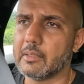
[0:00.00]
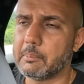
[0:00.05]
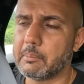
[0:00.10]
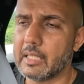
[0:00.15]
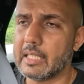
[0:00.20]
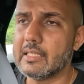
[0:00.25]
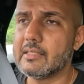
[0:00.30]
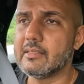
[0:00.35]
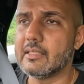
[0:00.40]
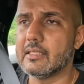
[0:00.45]

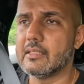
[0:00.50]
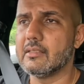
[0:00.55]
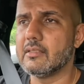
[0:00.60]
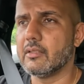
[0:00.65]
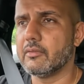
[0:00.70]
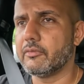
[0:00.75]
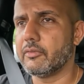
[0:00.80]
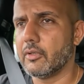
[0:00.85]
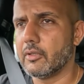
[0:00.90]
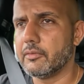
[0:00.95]
replaces,
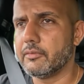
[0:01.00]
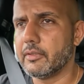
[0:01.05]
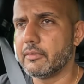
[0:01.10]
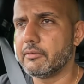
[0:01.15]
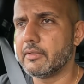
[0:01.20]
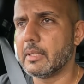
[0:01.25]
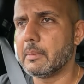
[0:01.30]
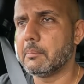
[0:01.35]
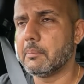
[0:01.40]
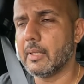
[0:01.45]
the
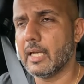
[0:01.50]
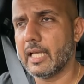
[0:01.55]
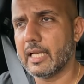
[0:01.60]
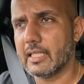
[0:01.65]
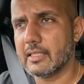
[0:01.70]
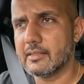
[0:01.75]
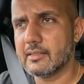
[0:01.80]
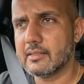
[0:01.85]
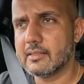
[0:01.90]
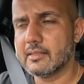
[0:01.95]
450
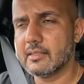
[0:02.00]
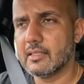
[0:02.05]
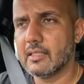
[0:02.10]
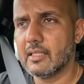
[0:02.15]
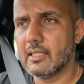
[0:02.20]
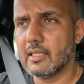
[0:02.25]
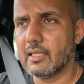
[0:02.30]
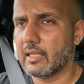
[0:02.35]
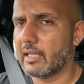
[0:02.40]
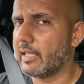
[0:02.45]
Plus,
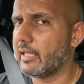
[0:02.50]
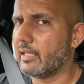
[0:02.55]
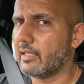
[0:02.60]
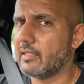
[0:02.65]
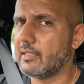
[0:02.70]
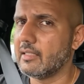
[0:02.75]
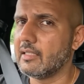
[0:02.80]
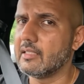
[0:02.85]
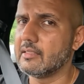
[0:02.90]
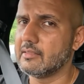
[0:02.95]
had
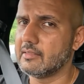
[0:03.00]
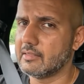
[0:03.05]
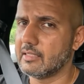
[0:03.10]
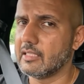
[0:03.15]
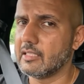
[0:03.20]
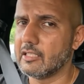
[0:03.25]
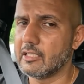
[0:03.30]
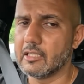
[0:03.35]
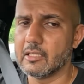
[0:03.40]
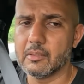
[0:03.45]
a
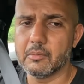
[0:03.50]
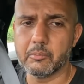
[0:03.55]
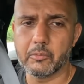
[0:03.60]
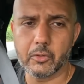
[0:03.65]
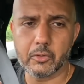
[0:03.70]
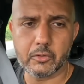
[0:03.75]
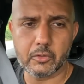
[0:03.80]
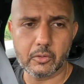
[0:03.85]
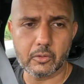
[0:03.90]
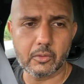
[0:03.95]
single
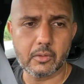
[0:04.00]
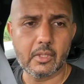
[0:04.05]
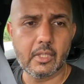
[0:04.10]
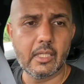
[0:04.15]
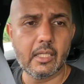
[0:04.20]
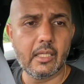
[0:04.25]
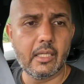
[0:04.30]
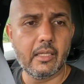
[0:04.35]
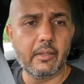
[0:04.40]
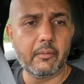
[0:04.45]
motor.
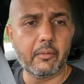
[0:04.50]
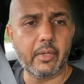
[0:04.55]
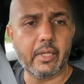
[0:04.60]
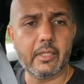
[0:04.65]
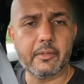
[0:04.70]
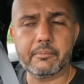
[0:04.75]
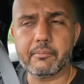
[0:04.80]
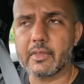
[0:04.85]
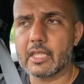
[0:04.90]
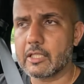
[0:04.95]

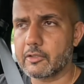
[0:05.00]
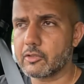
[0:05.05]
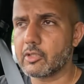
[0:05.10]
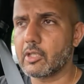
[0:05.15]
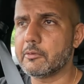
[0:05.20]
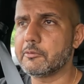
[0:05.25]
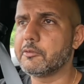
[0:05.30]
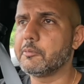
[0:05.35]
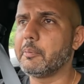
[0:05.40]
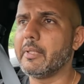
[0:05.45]
Well,
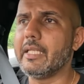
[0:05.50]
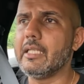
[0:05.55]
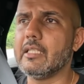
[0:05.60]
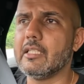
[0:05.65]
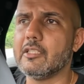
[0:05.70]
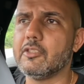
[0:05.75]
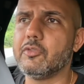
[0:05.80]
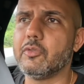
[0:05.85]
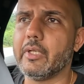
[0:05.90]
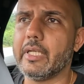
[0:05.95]
top speed
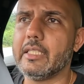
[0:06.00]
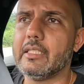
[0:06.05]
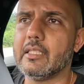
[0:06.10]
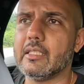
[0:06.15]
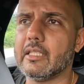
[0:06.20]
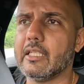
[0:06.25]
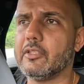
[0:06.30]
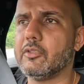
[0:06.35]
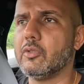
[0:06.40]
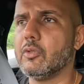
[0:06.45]
is
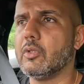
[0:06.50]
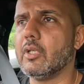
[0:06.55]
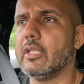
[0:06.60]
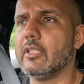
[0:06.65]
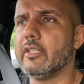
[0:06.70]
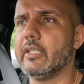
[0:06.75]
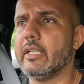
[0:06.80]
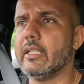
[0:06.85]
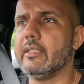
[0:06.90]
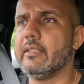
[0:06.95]
rated at
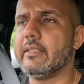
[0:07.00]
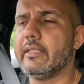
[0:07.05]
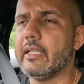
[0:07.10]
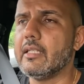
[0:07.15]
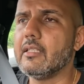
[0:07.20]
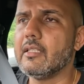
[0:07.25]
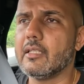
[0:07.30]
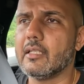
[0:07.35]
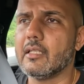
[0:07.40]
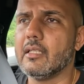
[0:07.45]

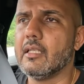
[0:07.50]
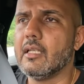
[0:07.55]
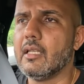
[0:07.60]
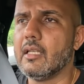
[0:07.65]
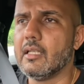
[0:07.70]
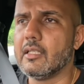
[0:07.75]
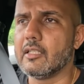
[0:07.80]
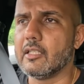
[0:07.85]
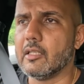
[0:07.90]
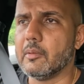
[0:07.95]
210
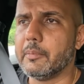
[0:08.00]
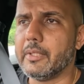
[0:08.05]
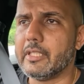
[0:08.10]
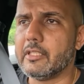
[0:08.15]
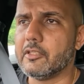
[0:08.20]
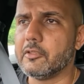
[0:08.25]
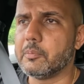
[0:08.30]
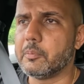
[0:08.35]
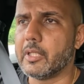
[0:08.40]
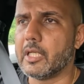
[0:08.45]

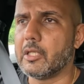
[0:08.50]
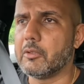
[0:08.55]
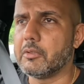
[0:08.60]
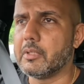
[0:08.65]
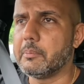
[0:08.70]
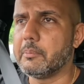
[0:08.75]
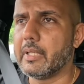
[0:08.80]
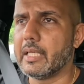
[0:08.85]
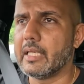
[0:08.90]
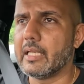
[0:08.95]
kilometers per
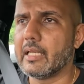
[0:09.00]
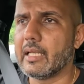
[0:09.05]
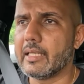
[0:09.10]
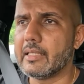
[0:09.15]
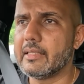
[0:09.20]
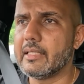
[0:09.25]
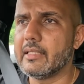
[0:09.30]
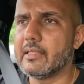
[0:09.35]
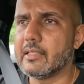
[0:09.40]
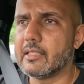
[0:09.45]
hour, but I
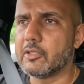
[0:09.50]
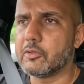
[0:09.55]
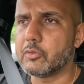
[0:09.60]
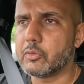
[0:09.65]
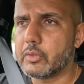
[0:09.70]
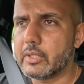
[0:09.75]
think the